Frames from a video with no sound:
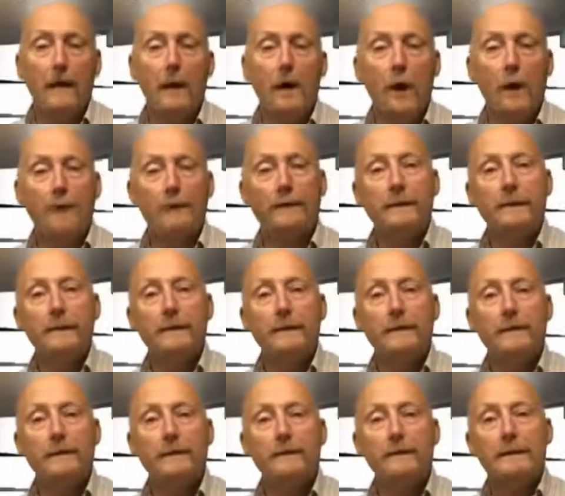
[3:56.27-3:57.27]
often
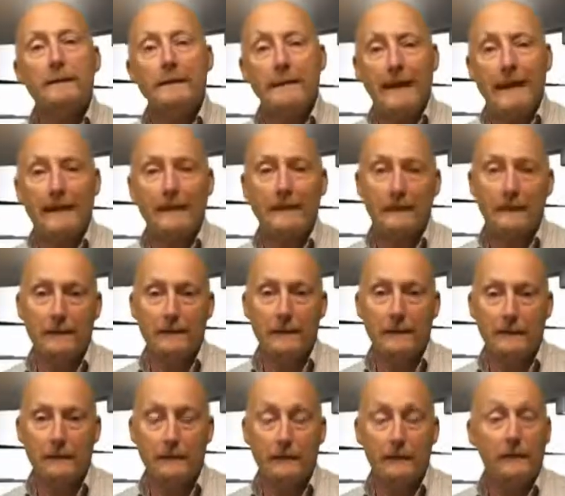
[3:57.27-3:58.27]
serve as catalysts for the